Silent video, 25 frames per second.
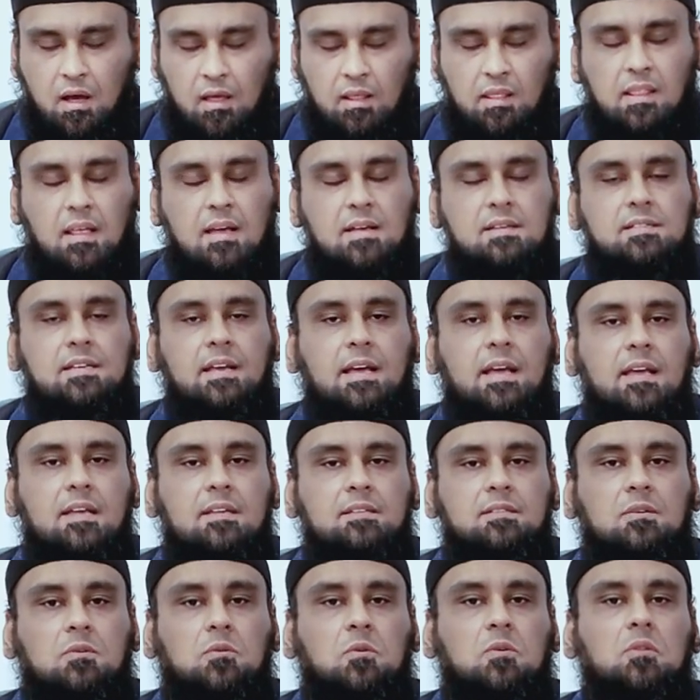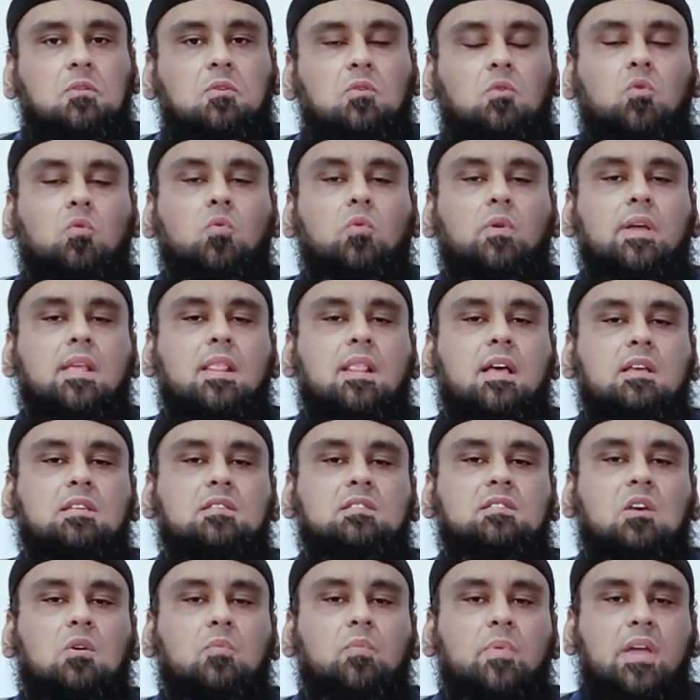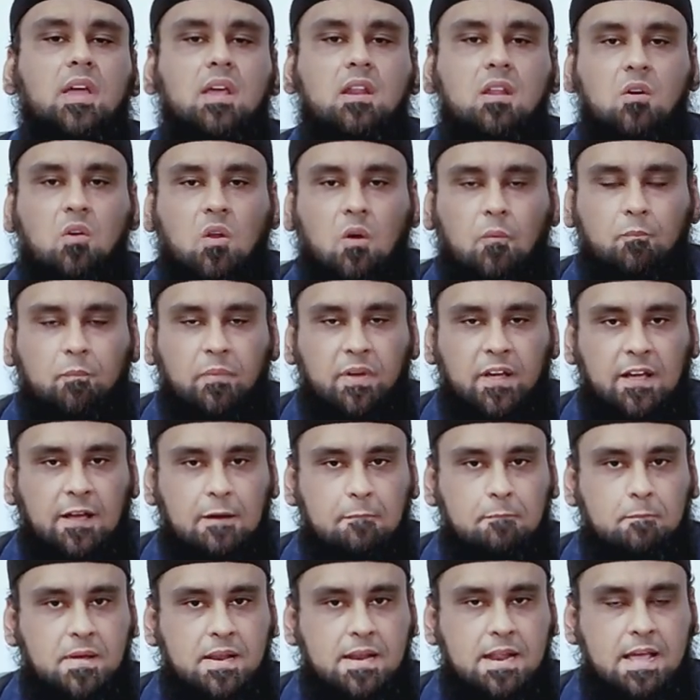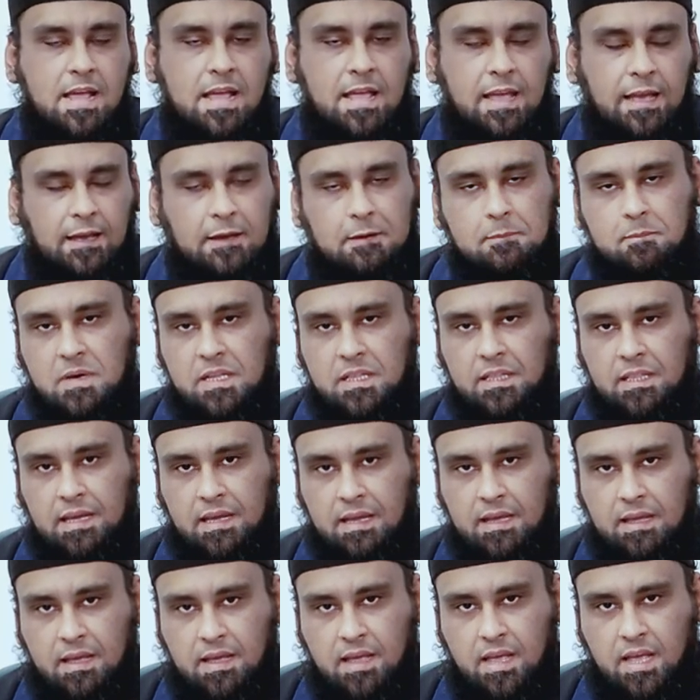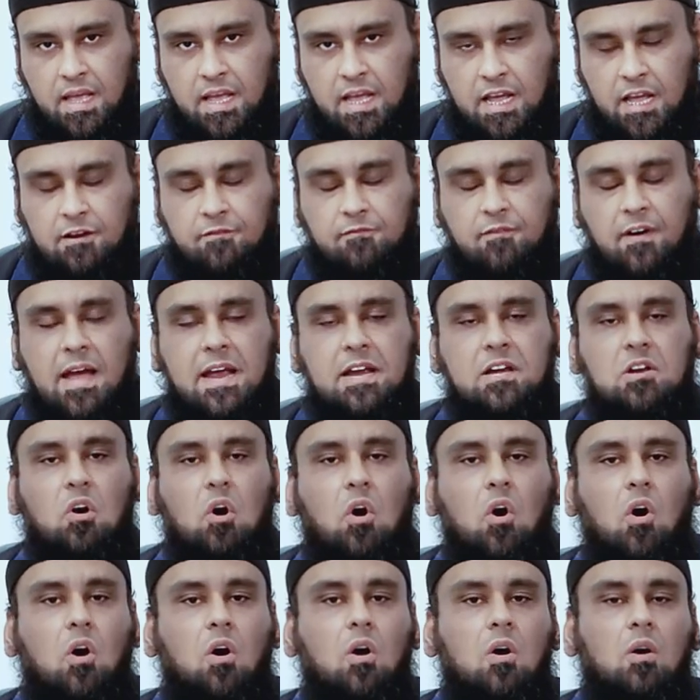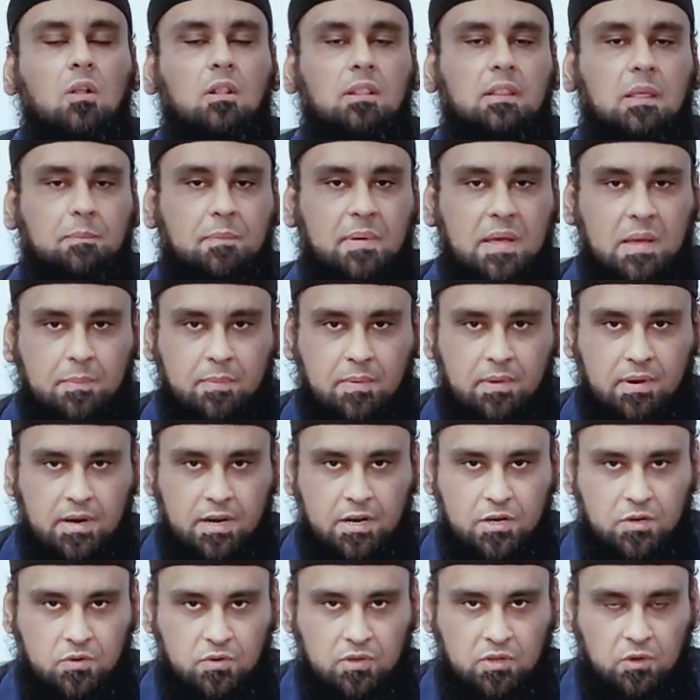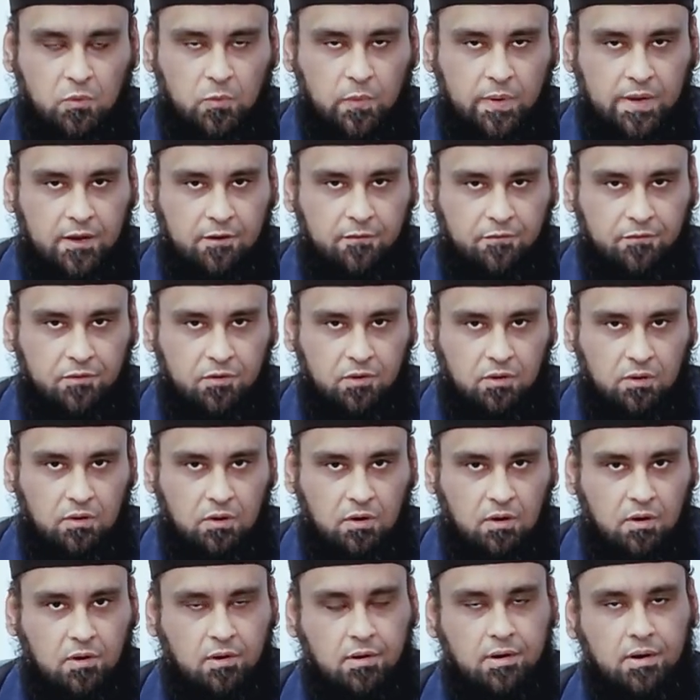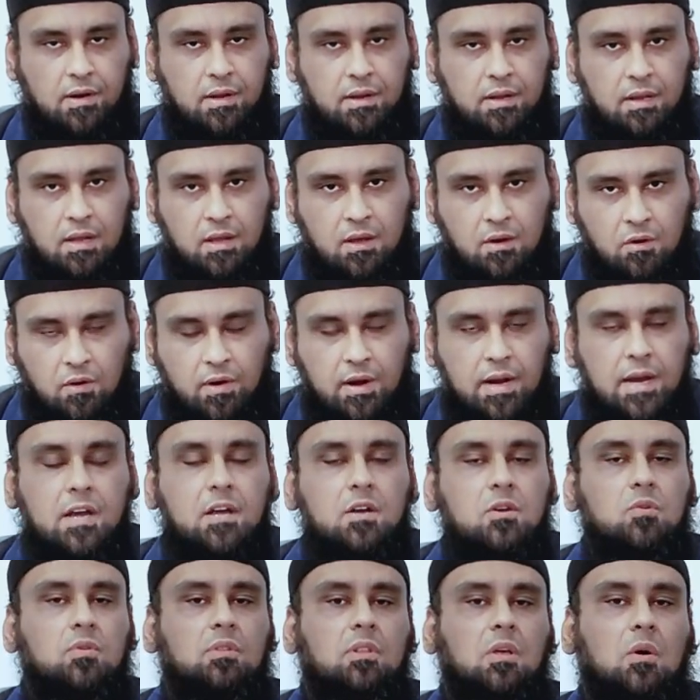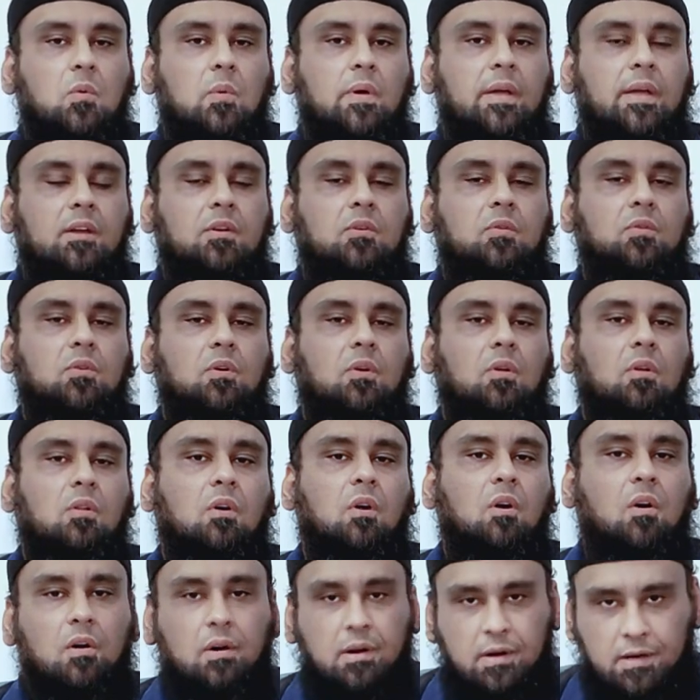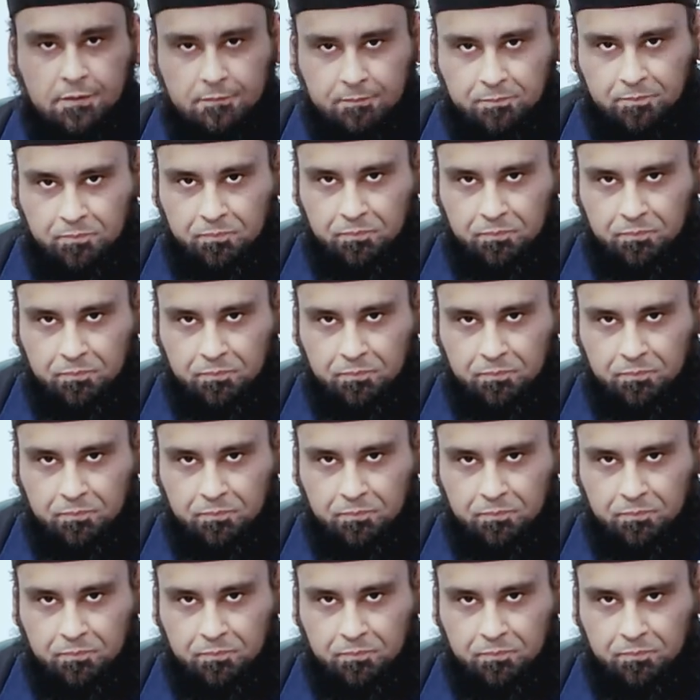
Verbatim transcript: Allah says, Ud'u ila sabil rabbika bil hikmati. Invite all the people into the way of your Lord or into the way to your Lord.